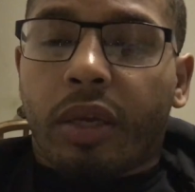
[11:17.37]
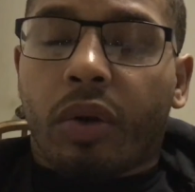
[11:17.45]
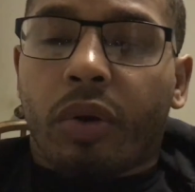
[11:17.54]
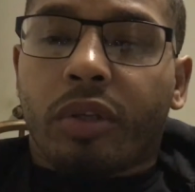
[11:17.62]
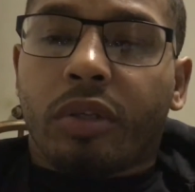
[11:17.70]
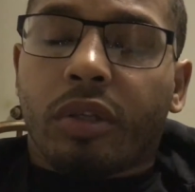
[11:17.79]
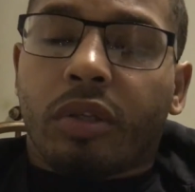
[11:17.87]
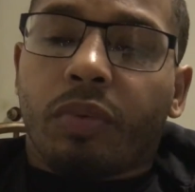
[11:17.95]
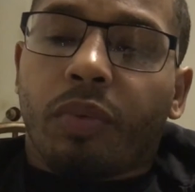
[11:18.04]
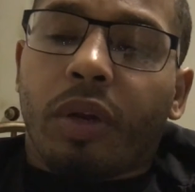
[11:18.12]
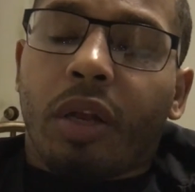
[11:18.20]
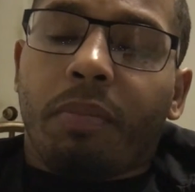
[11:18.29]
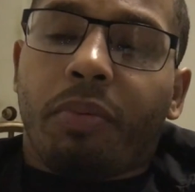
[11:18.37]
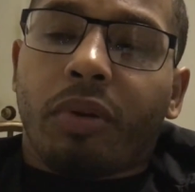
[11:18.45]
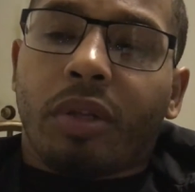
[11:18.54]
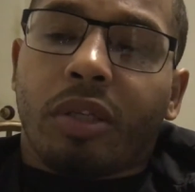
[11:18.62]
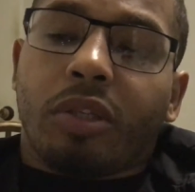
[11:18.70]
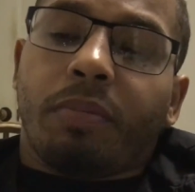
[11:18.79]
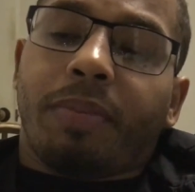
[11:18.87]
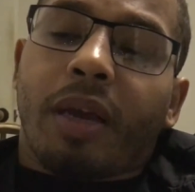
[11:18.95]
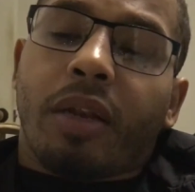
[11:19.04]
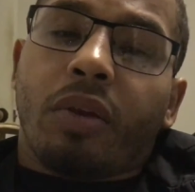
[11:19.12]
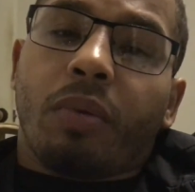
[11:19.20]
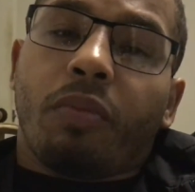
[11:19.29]
It's really important that you
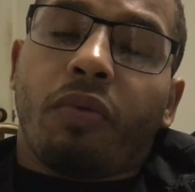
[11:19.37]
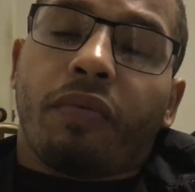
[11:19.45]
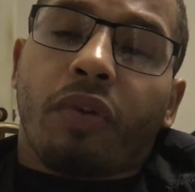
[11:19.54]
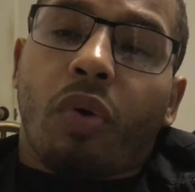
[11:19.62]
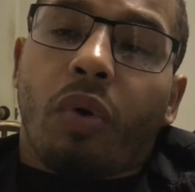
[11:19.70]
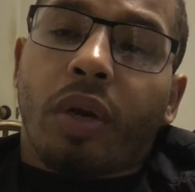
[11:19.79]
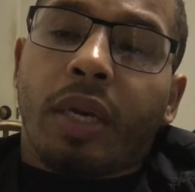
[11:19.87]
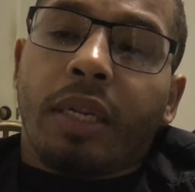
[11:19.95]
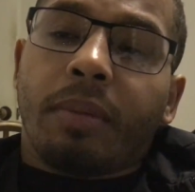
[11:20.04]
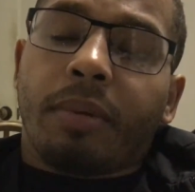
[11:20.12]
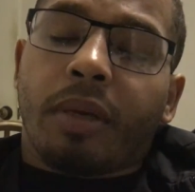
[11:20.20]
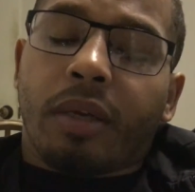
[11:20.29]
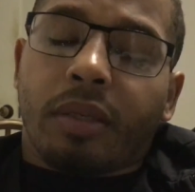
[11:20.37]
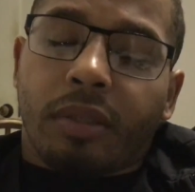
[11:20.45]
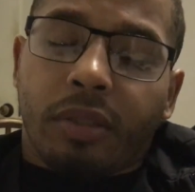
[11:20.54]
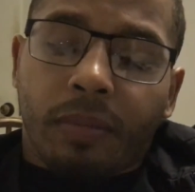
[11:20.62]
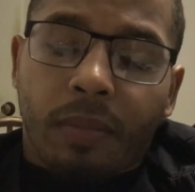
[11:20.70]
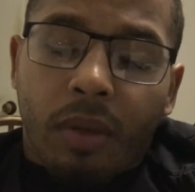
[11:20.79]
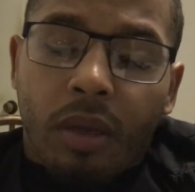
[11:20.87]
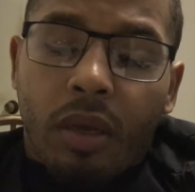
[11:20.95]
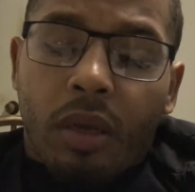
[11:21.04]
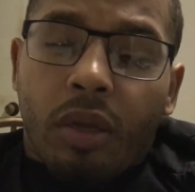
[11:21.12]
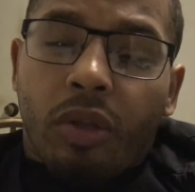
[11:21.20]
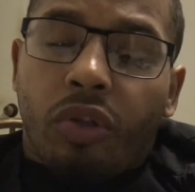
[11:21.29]
plan your move accordingly, because
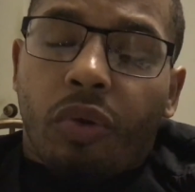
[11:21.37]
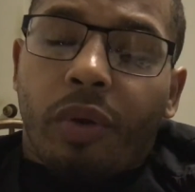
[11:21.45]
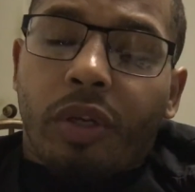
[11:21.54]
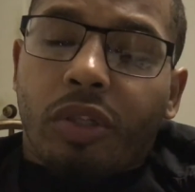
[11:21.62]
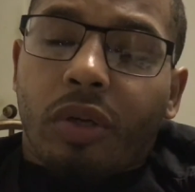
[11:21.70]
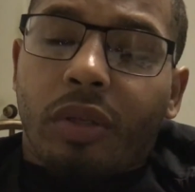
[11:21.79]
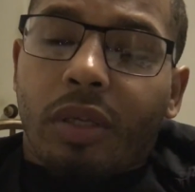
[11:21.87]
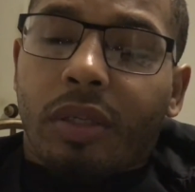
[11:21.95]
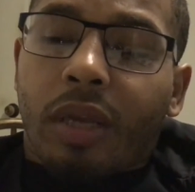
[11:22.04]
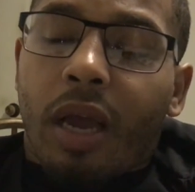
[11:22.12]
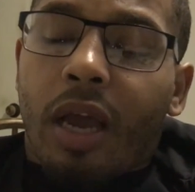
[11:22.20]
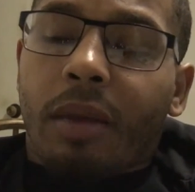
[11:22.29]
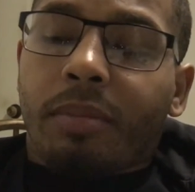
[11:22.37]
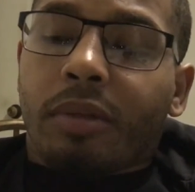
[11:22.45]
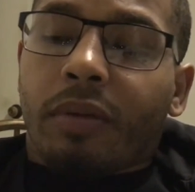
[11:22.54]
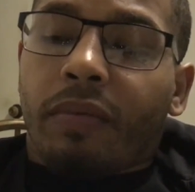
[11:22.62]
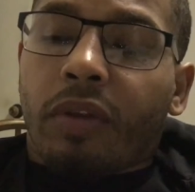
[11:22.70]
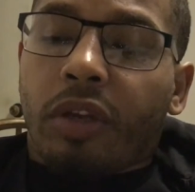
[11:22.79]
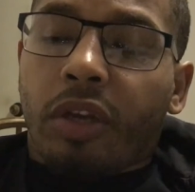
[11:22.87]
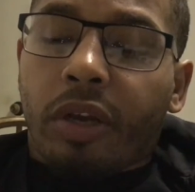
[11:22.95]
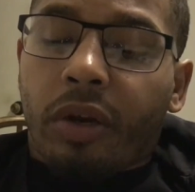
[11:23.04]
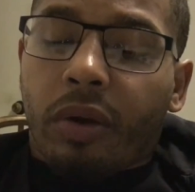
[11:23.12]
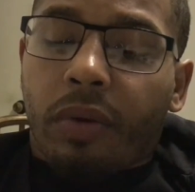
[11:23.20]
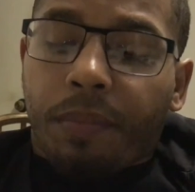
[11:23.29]
during certain times of the
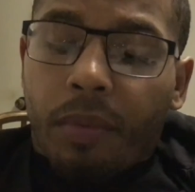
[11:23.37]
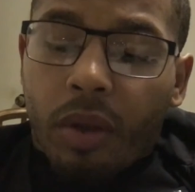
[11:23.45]
year,